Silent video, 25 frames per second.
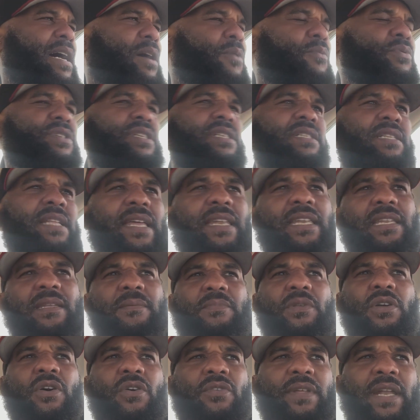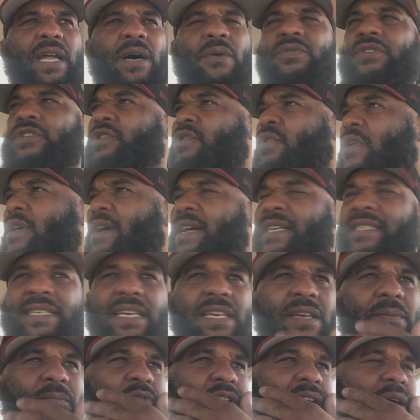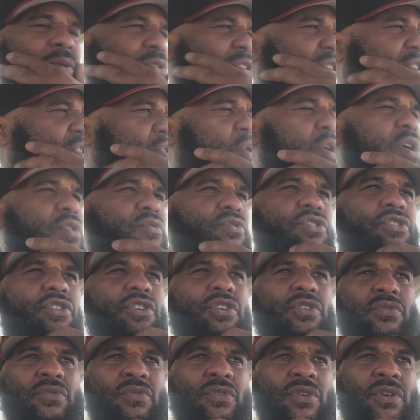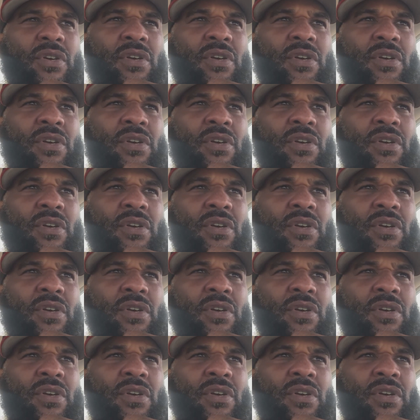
I was just letting them know that I was loyal. I say, bro, I was loyal to you.